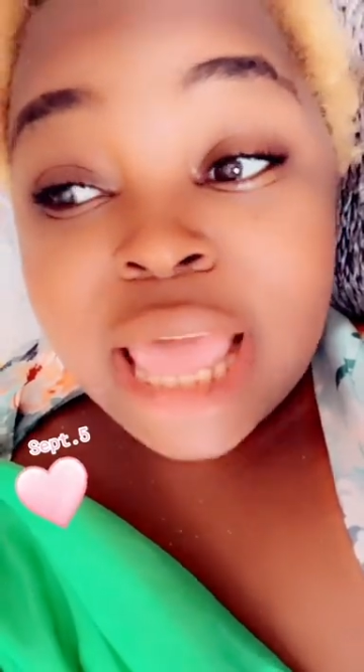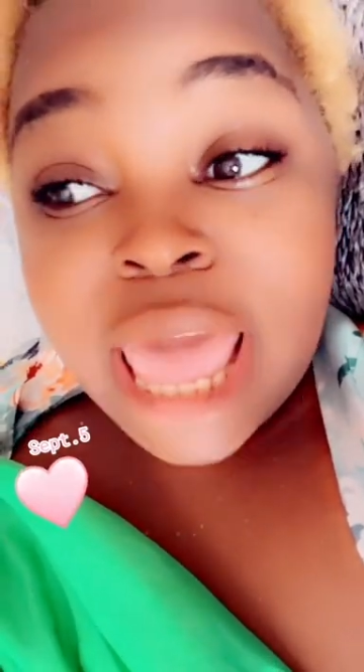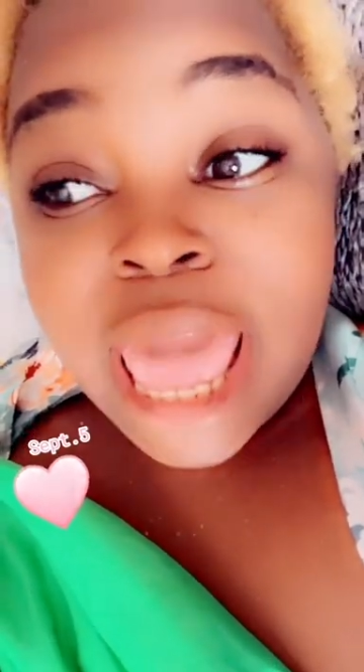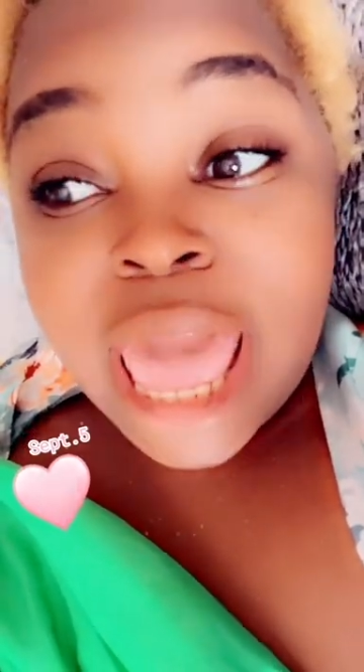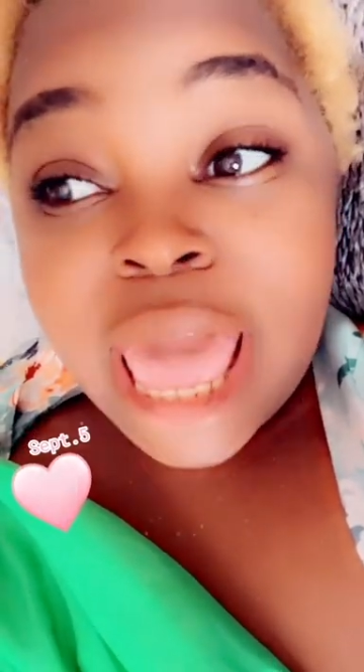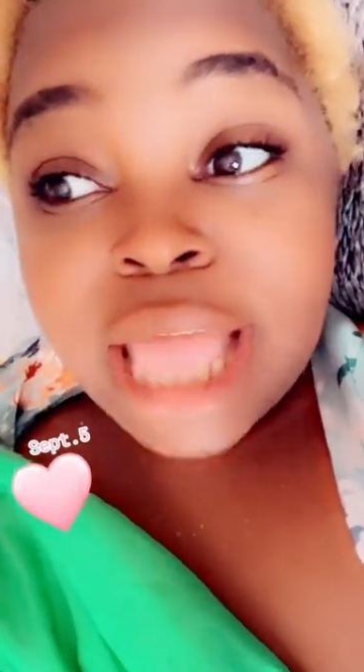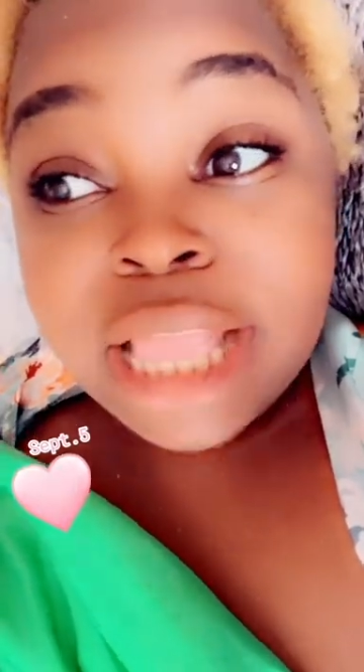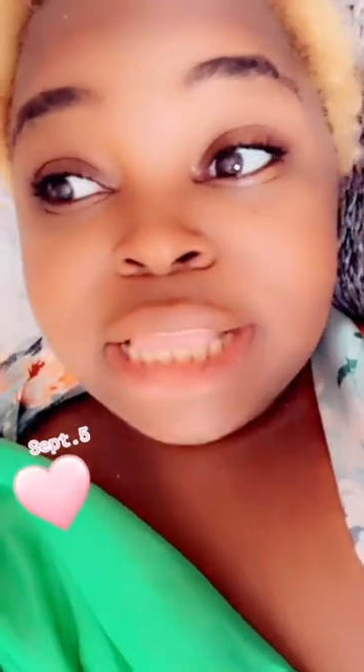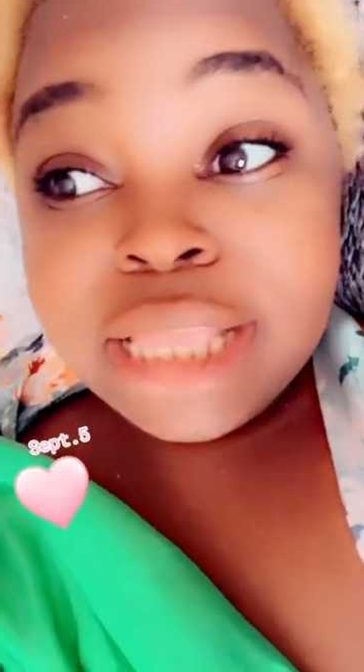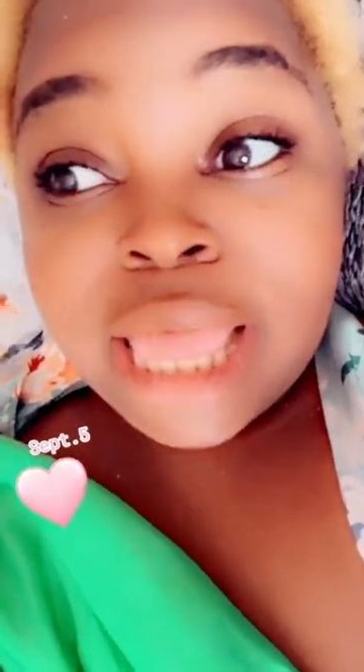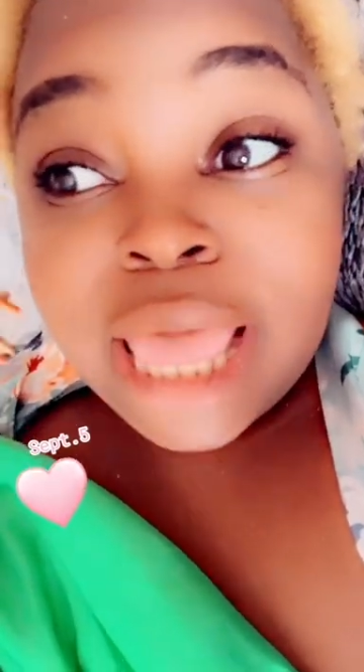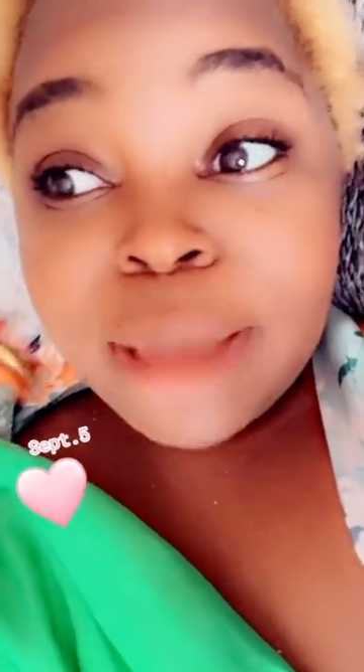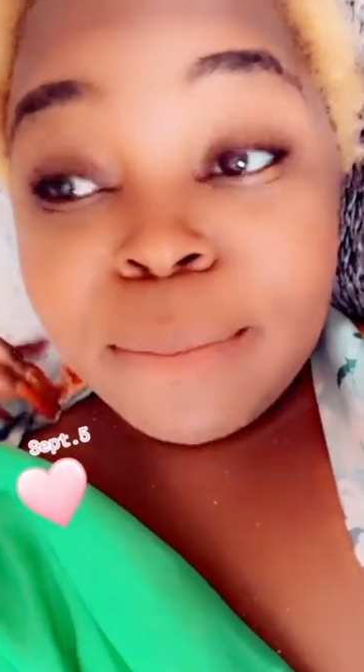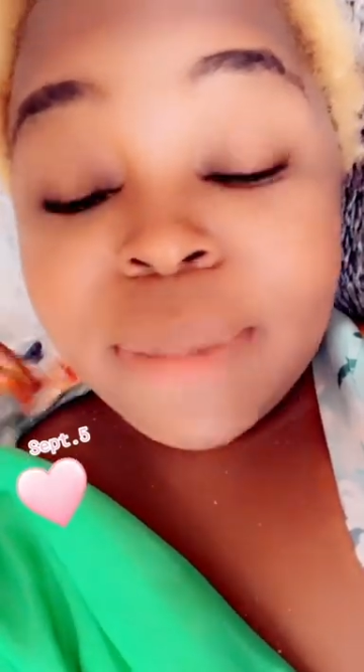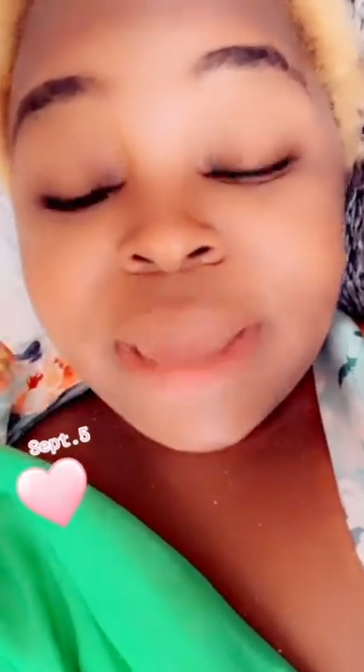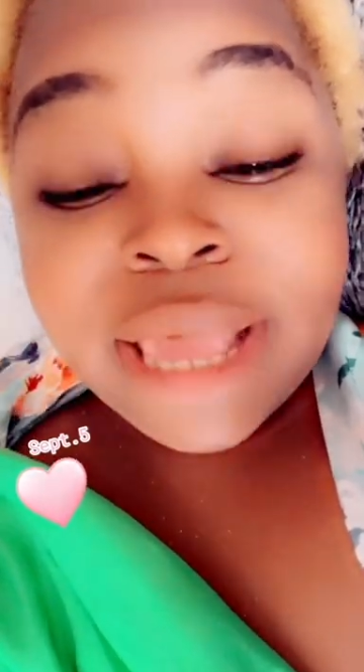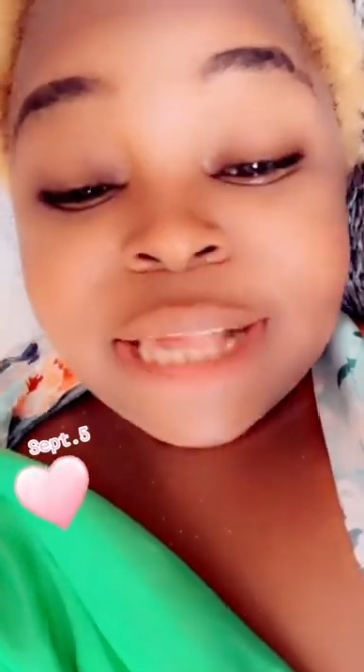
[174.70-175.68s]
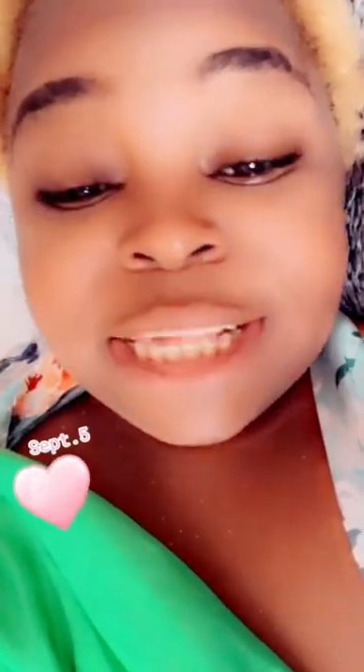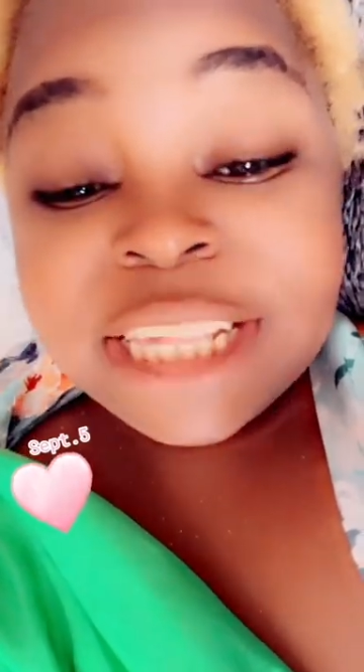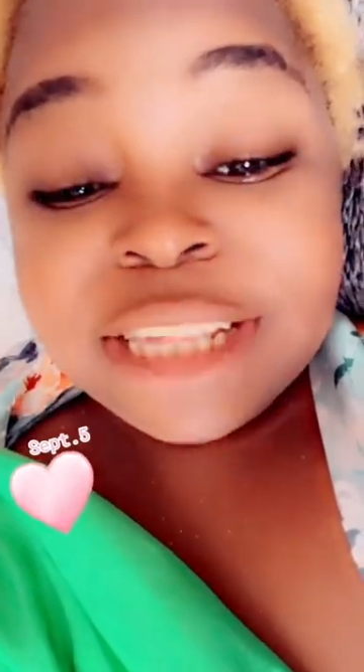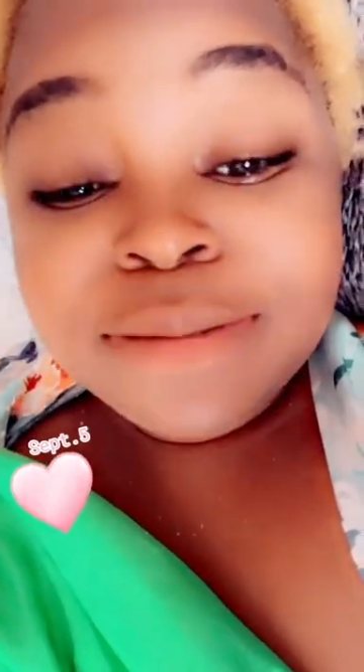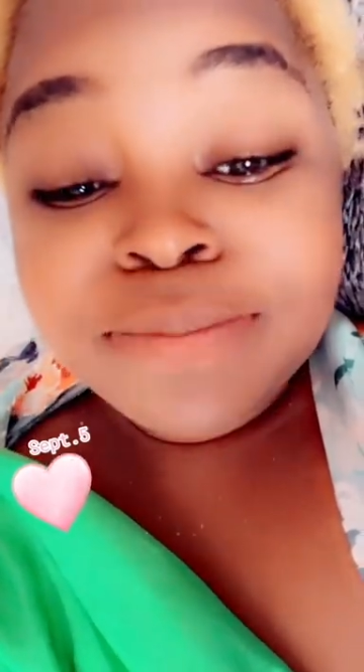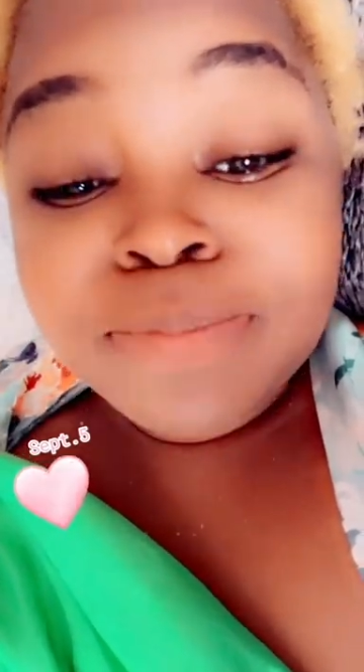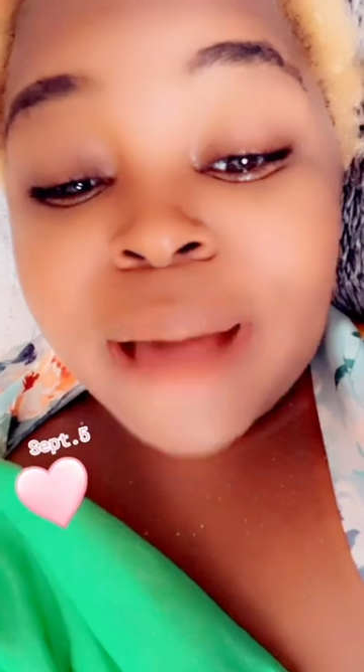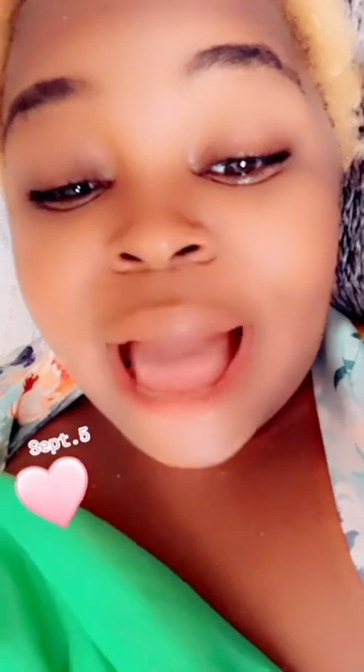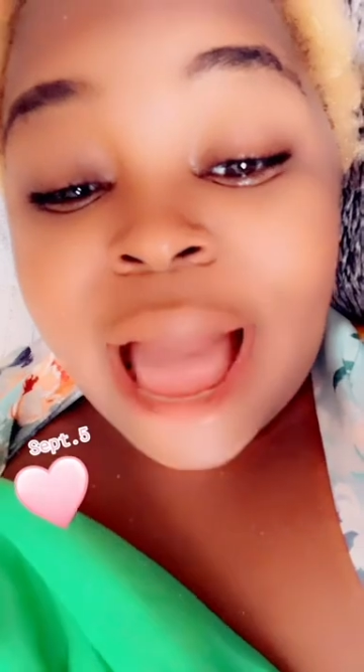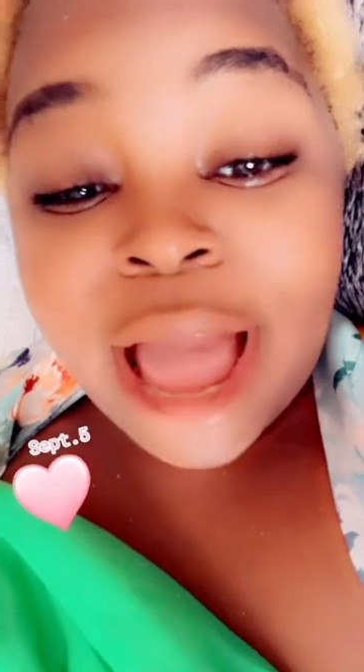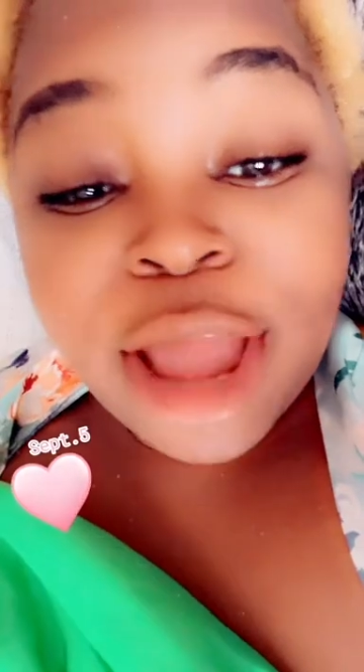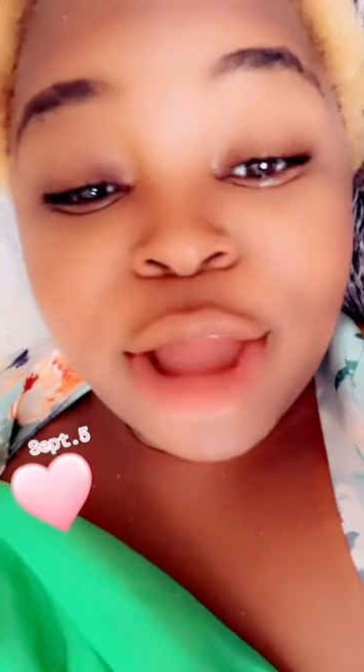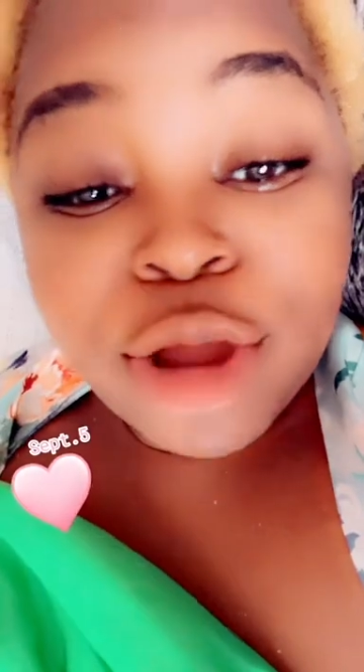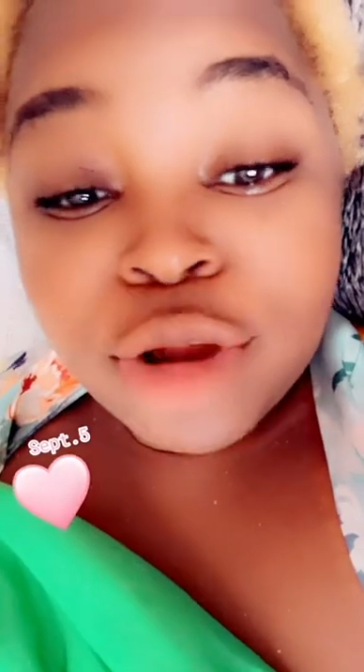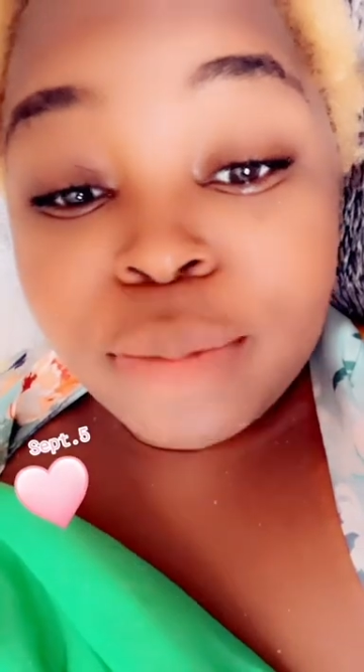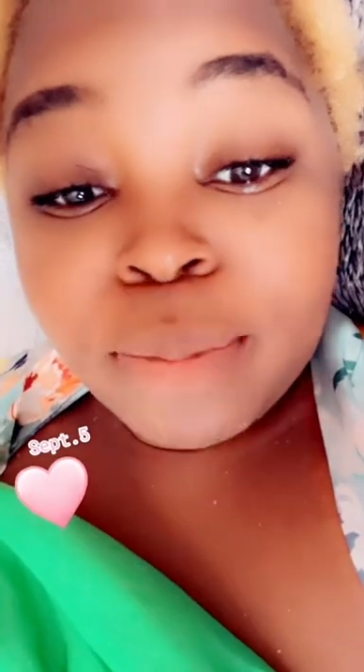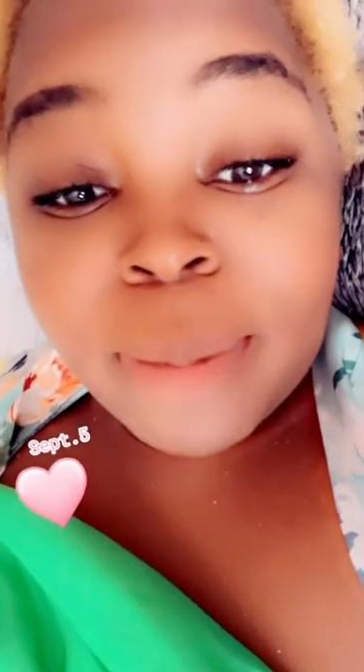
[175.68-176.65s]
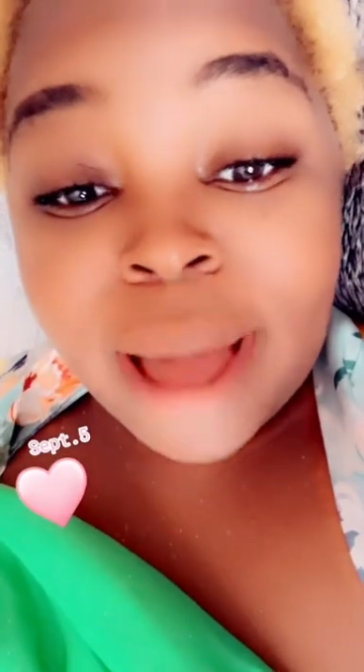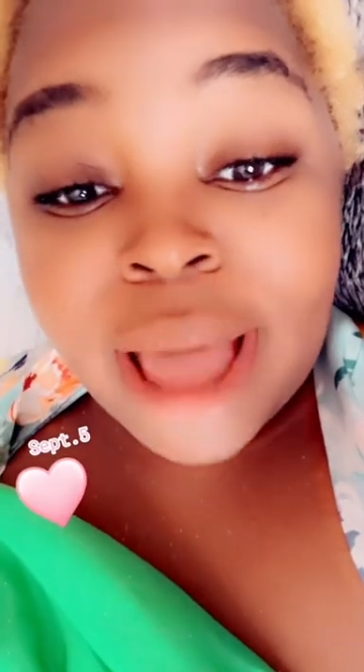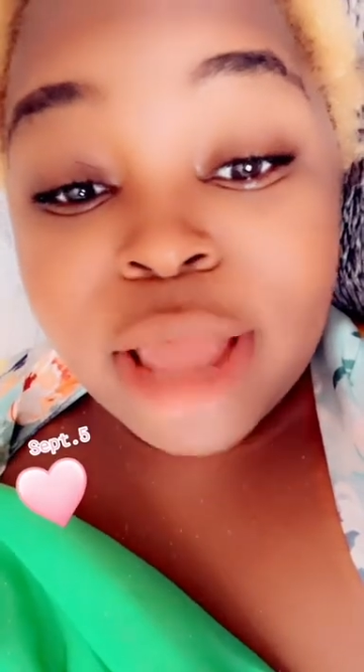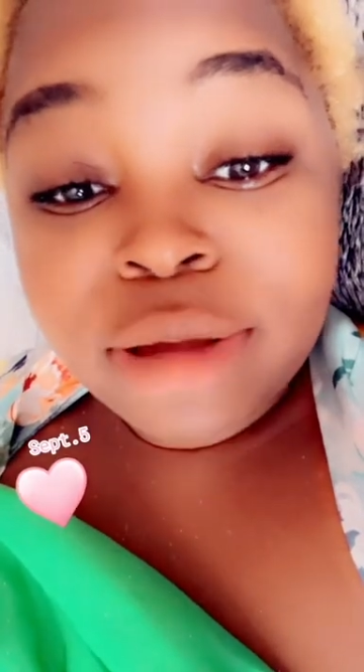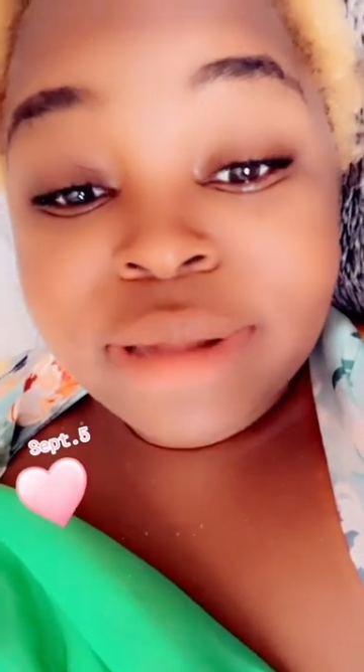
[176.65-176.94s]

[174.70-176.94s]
and be inspired by your